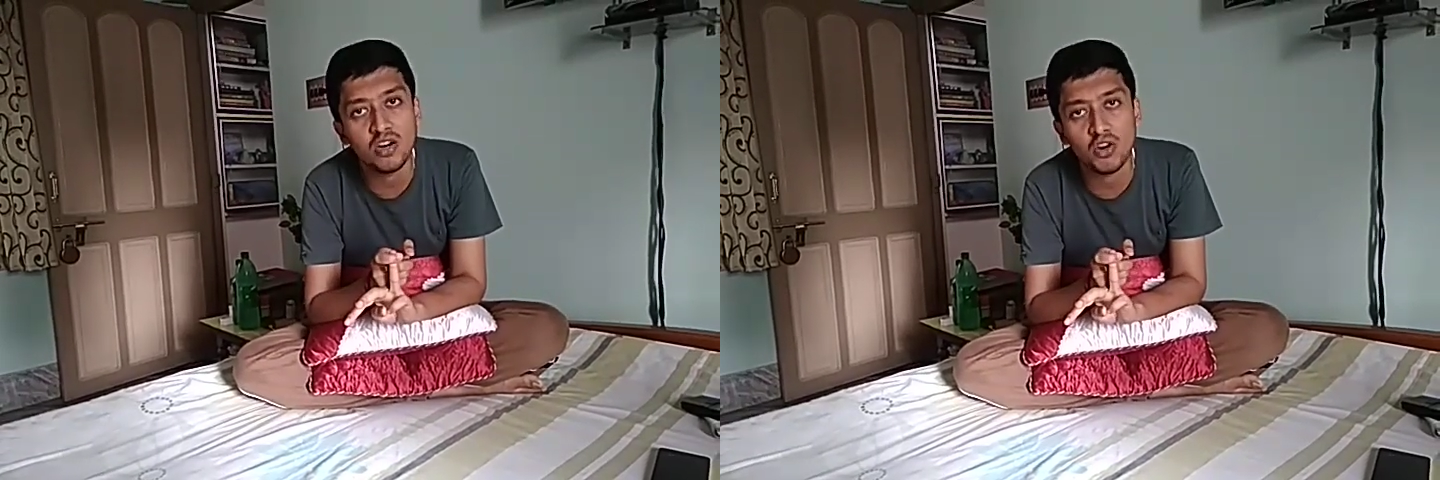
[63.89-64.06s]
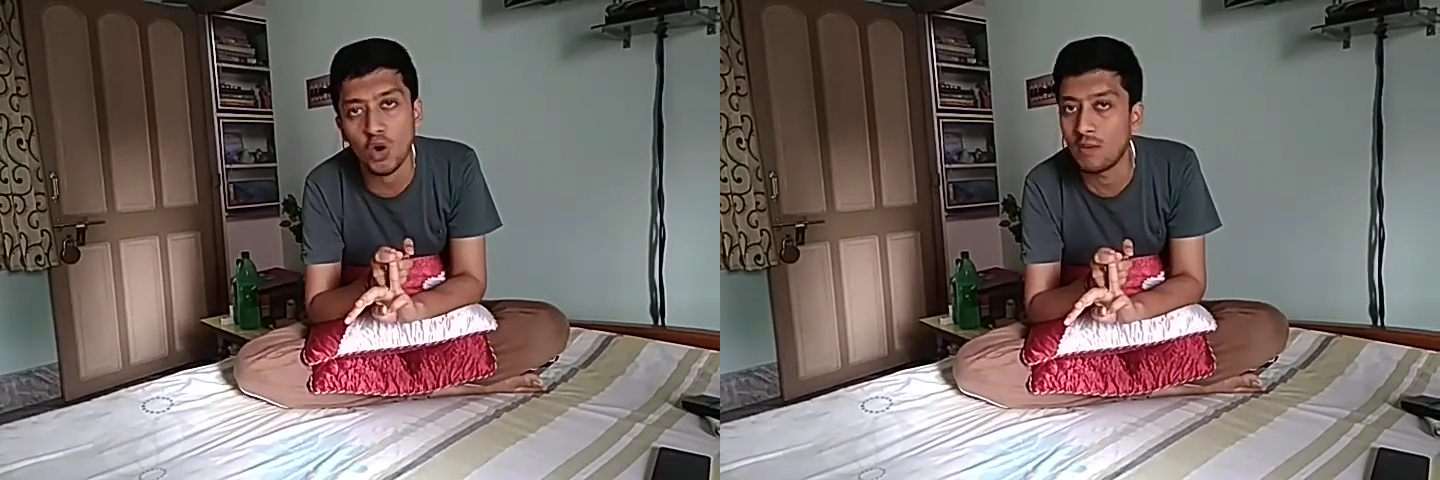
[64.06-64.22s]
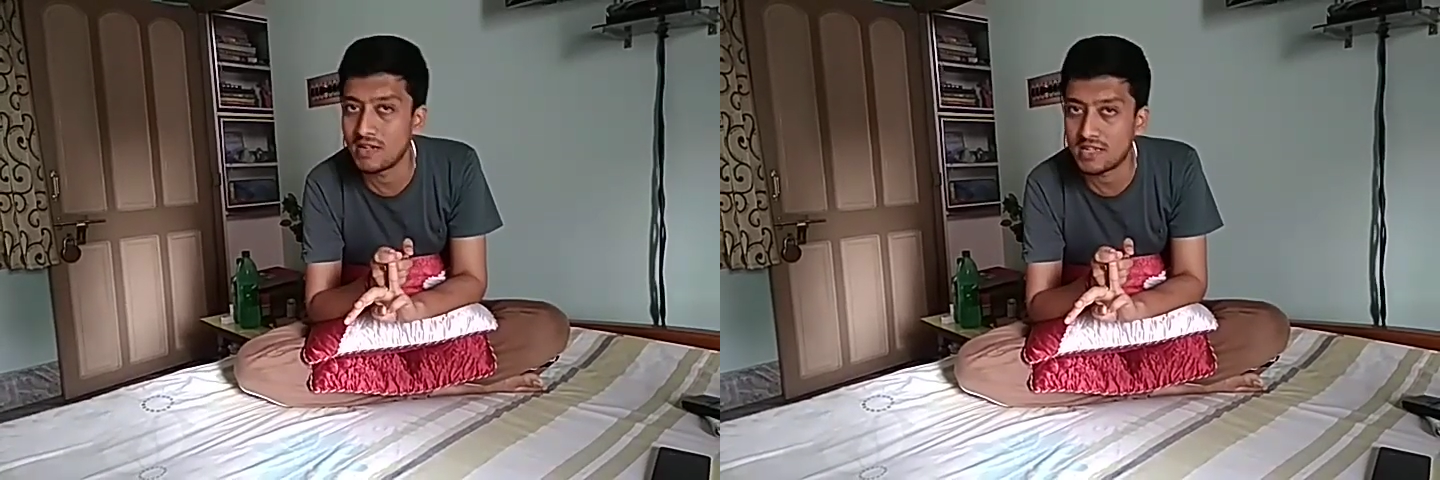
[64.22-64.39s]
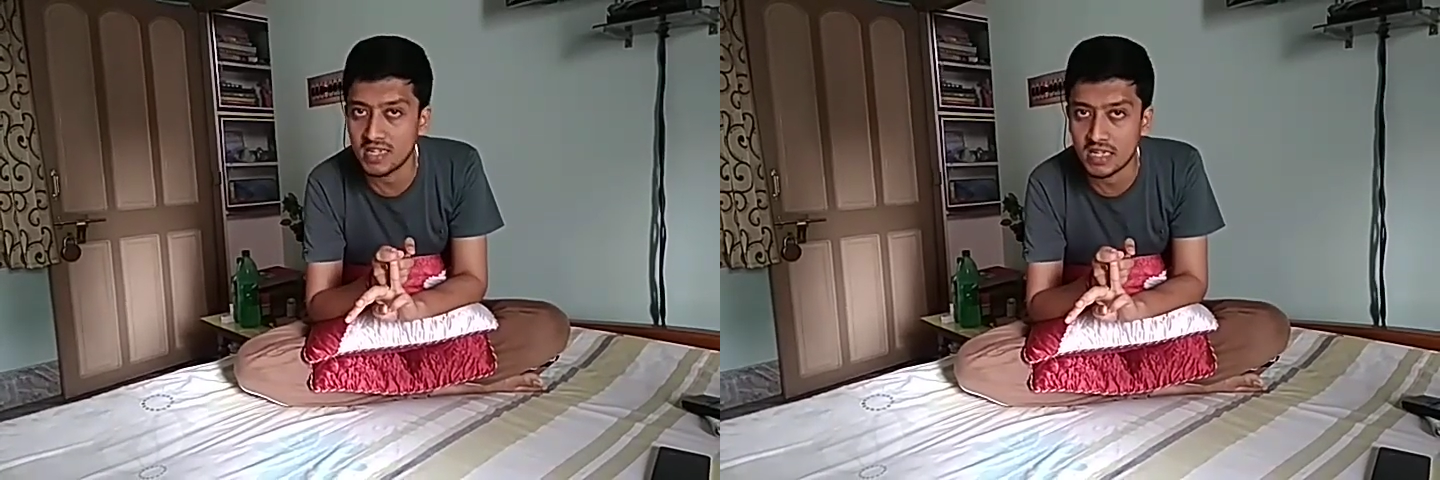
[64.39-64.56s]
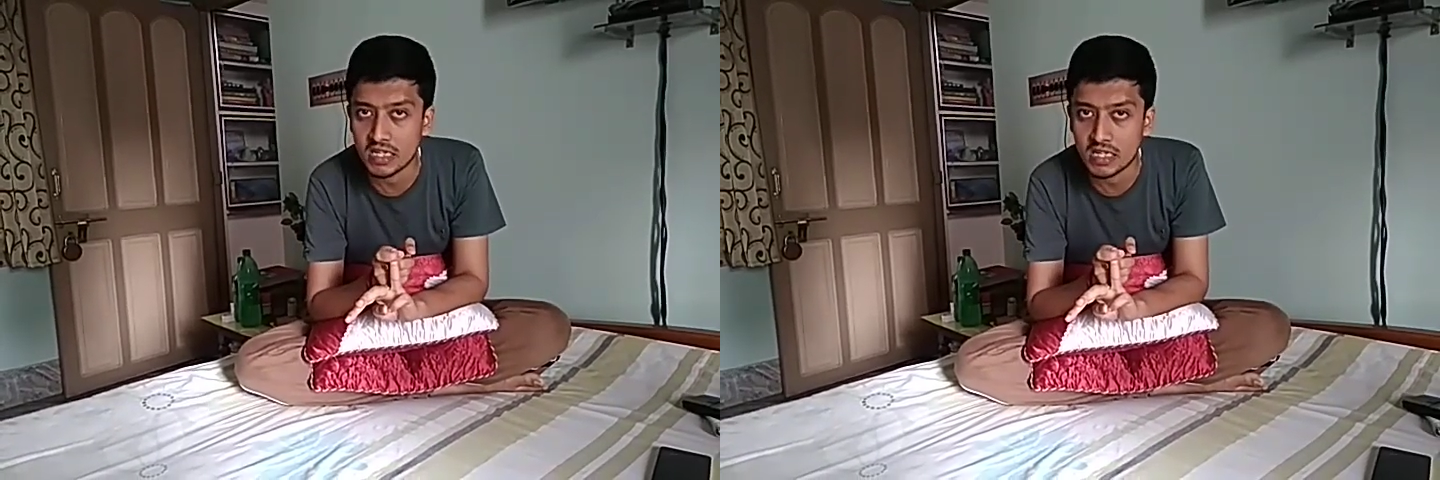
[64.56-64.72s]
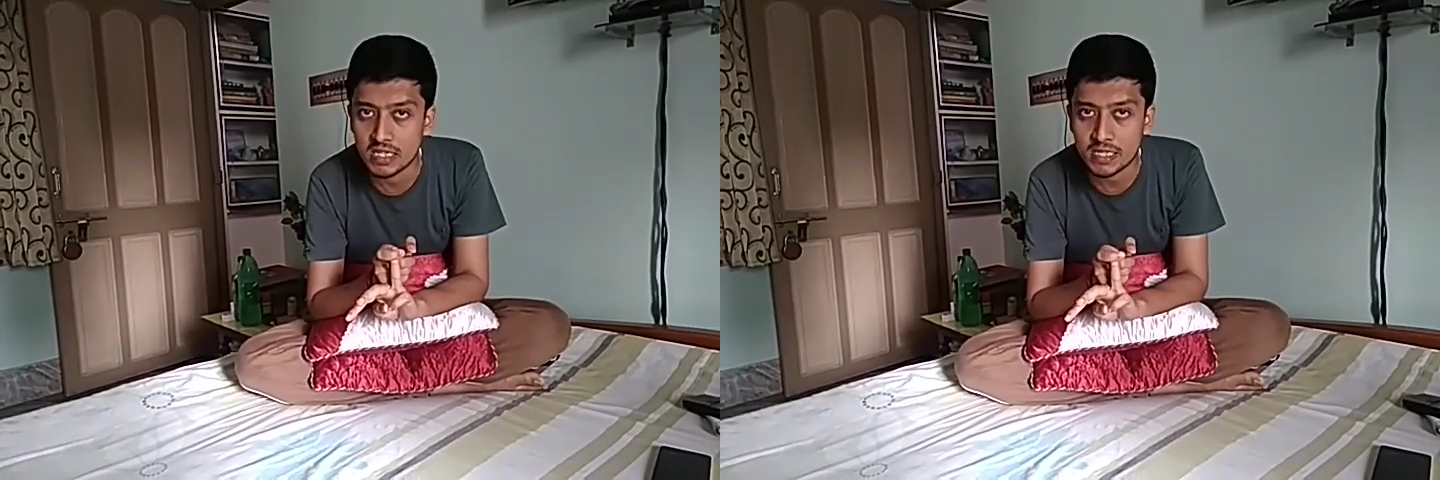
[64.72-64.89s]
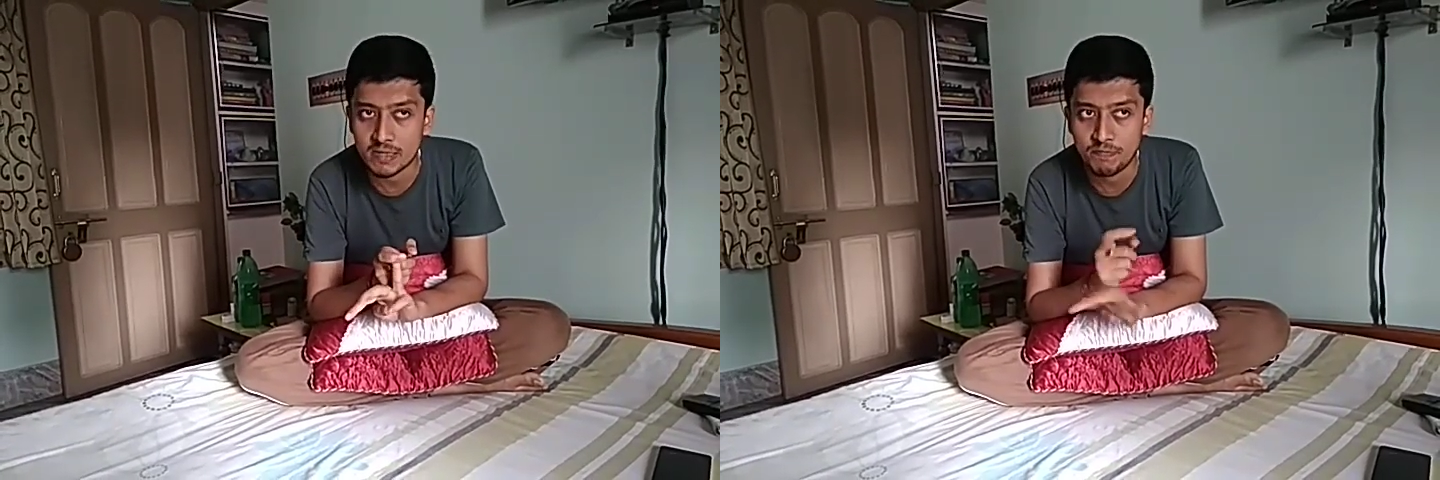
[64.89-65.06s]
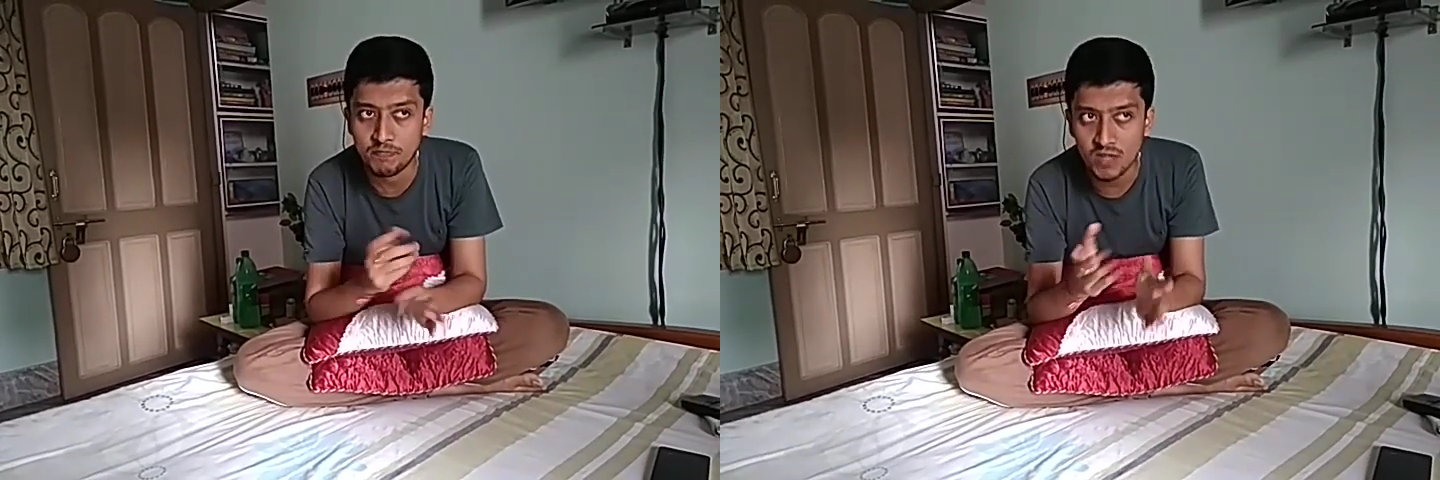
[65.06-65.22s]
raw materials.